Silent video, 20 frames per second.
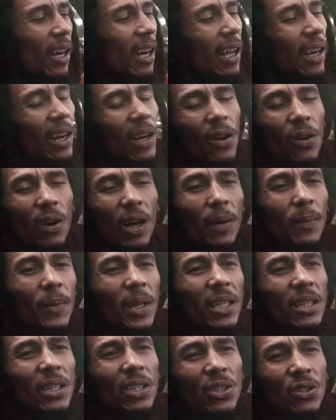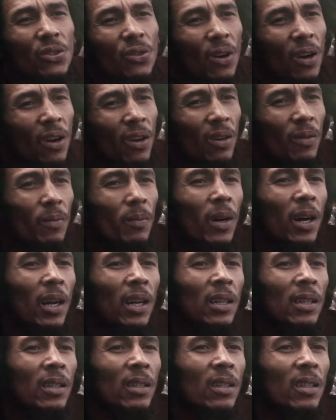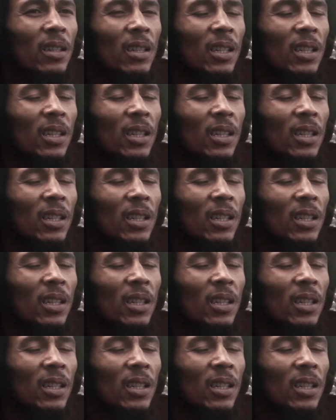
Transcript: Alcohol make you drunk, man.